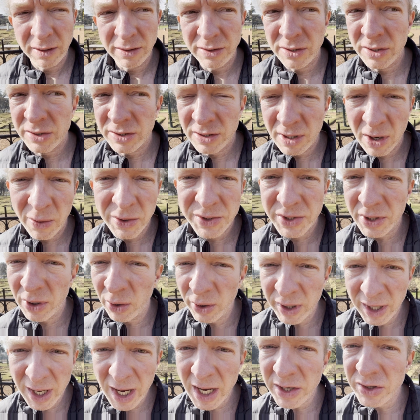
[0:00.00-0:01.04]
just know it's
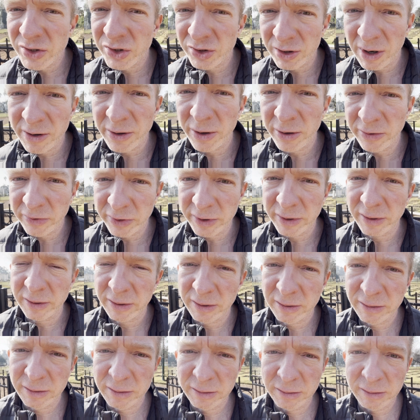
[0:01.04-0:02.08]
okay to start over.
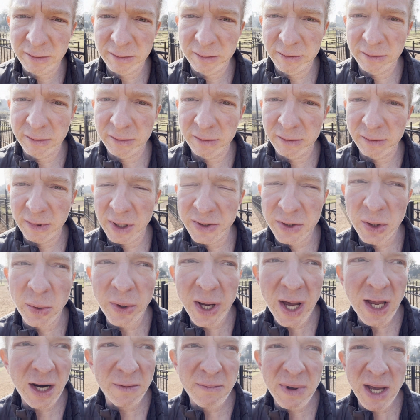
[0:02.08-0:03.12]
It's
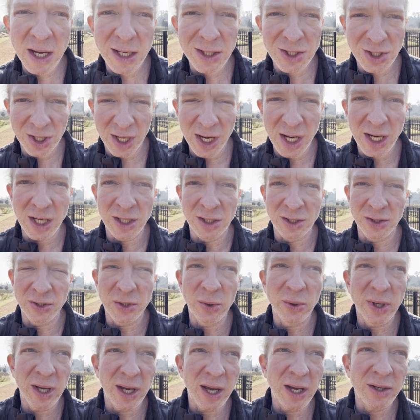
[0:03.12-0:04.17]
okay to make a change. It's
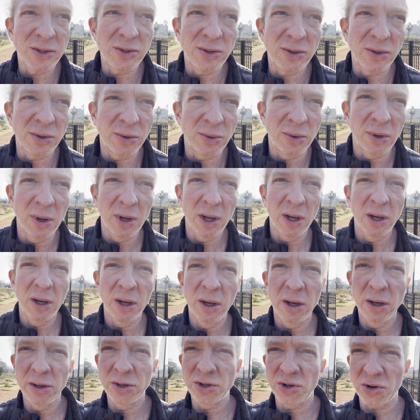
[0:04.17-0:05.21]
okay to
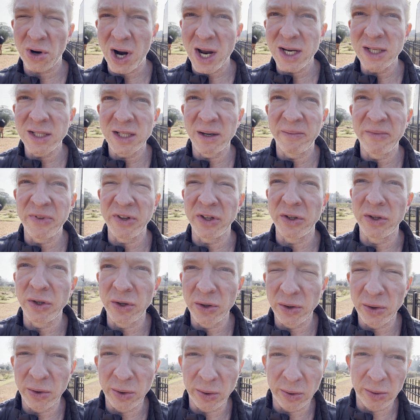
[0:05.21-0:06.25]
try something
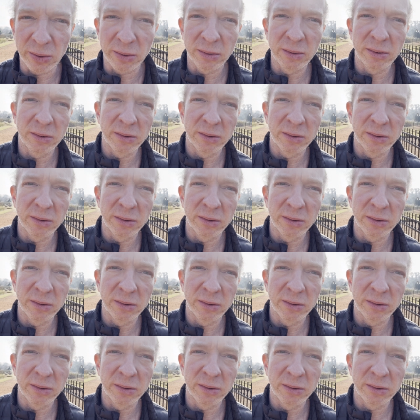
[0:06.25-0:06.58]
new.